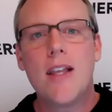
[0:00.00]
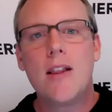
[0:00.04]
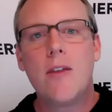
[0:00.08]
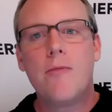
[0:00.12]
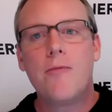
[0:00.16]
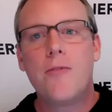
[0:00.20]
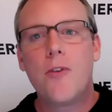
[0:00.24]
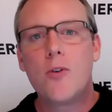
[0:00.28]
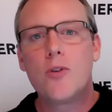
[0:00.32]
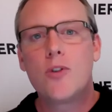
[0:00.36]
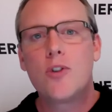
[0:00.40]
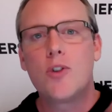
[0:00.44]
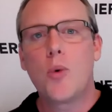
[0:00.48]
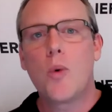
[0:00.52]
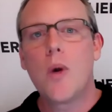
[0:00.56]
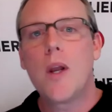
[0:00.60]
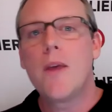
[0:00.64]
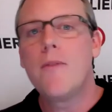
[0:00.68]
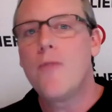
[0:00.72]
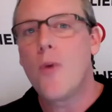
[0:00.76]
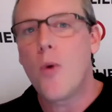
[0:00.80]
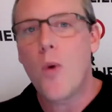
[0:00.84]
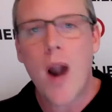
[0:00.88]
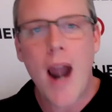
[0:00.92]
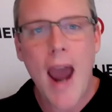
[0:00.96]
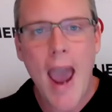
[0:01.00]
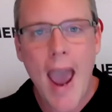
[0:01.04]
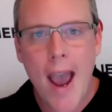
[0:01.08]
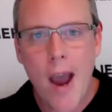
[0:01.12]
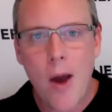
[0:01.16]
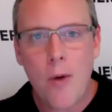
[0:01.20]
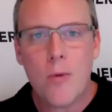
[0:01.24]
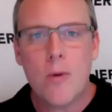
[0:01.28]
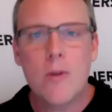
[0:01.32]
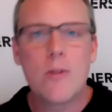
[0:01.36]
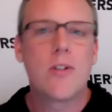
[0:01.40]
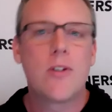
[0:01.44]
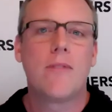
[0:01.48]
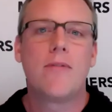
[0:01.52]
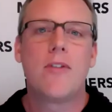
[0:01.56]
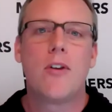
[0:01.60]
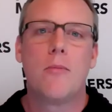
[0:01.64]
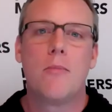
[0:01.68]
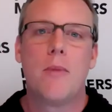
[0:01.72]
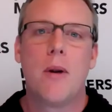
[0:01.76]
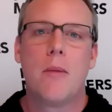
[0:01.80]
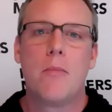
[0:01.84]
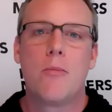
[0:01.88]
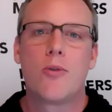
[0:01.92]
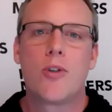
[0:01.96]
the first 24 hours of their
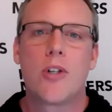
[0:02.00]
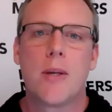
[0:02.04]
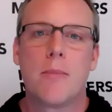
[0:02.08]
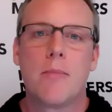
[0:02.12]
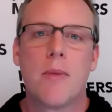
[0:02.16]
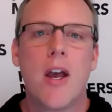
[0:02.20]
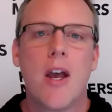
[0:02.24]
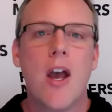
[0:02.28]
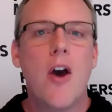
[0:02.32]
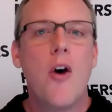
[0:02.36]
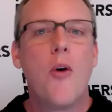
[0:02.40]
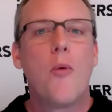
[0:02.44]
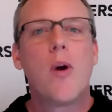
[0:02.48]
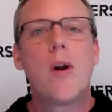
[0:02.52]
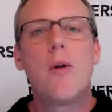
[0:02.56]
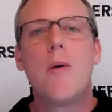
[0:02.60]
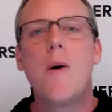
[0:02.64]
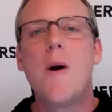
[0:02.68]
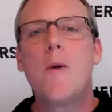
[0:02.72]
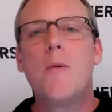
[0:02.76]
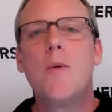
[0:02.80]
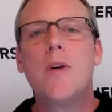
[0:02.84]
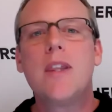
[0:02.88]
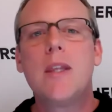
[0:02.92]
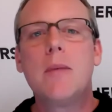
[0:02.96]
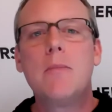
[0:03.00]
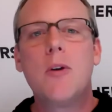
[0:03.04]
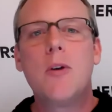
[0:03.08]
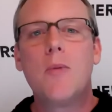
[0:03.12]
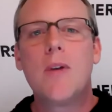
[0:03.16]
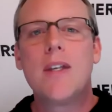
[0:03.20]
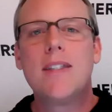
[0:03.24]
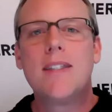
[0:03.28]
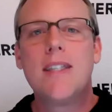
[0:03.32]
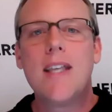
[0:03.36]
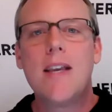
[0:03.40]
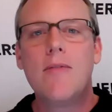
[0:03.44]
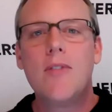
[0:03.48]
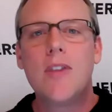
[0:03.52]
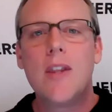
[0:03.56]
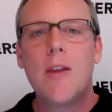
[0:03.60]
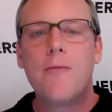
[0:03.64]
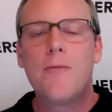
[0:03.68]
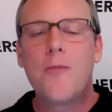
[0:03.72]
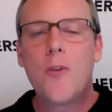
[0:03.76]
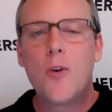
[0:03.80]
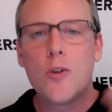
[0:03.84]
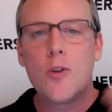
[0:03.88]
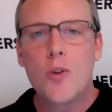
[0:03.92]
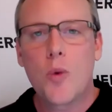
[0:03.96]
membership? What do I want them to receive in the
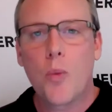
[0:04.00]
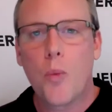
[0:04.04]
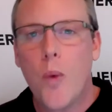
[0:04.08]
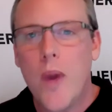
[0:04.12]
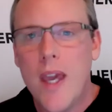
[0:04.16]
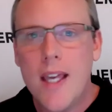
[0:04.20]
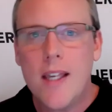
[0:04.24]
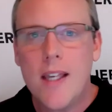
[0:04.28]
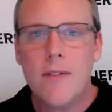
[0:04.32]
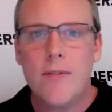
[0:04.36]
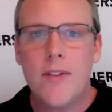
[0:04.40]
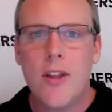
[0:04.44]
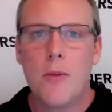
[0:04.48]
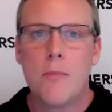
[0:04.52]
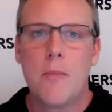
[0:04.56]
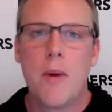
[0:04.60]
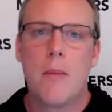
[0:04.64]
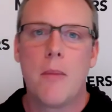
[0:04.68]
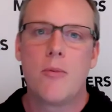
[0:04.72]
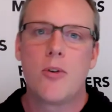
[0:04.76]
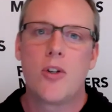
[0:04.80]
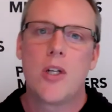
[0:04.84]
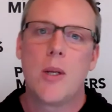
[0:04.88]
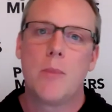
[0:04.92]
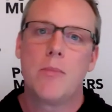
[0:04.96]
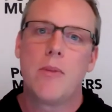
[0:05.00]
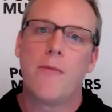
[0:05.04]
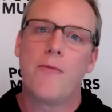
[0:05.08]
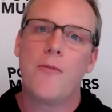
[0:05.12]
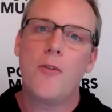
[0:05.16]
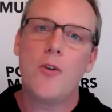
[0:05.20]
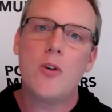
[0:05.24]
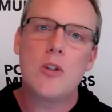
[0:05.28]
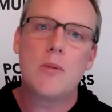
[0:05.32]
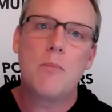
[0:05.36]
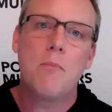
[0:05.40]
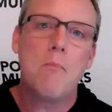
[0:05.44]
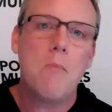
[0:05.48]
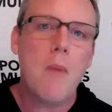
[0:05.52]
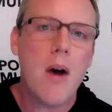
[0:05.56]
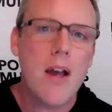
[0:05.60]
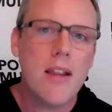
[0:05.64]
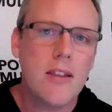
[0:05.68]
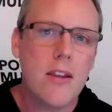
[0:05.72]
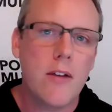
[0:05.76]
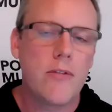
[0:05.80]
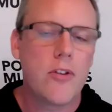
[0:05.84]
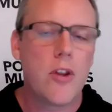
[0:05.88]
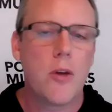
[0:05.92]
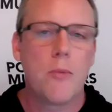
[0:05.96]
first week of their membership, the first
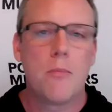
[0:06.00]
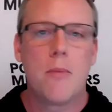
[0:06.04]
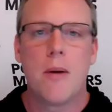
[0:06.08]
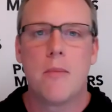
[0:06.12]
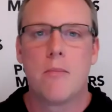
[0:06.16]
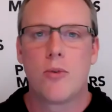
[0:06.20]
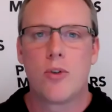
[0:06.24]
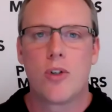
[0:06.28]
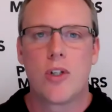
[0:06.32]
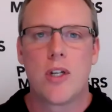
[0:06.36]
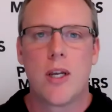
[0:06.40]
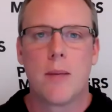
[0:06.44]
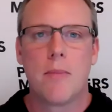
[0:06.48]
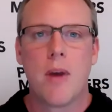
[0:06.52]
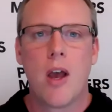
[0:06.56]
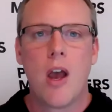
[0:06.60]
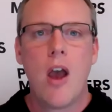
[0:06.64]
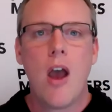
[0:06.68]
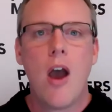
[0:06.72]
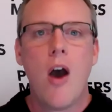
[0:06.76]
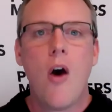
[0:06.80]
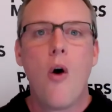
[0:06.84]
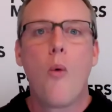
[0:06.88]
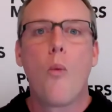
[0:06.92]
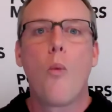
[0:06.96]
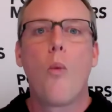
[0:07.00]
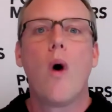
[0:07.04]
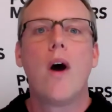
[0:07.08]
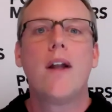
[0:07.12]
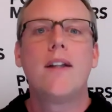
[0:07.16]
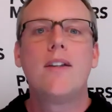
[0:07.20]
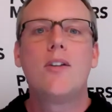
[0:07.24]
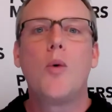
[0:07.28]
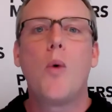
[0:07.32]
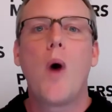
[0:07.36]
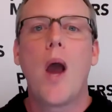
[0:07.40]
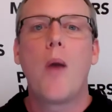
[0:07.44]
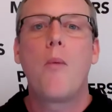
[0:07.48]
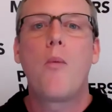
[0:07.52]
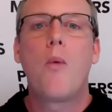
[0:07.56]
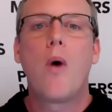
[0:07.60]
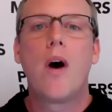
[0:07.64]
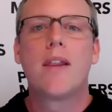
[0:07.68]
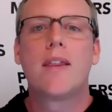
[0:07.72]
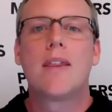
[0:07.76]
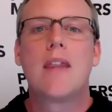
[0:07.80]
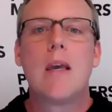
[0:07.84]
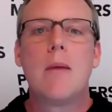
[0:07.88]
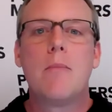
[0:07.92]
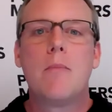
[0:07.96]
month of their membership? What do I
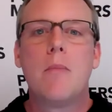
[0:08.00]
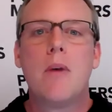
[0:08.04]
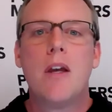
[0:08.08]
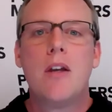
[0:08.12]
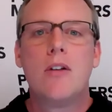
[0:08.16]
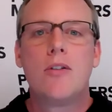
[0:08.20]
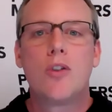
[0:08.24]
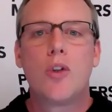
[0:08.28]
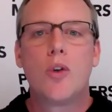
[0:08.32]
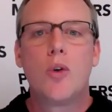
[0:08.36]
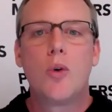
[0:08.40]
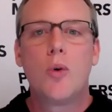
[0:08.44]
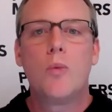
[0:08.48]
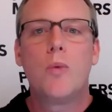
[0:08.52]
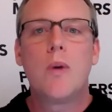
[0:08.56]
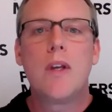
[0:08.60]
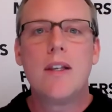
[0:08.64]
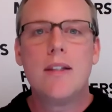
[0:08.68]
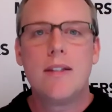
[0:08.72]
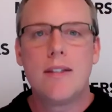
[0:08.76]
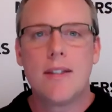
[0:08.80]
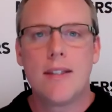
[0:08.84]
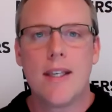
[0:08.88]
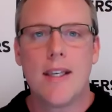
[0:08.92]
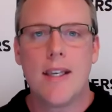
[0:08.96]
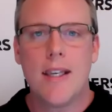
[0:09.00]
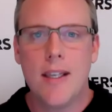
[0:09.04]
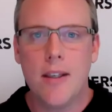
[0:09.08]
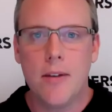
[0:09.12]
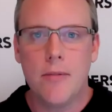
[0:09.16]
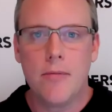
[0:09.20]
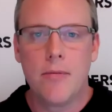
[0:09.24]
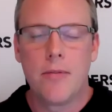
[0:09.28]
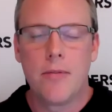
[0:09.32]
want them to receive?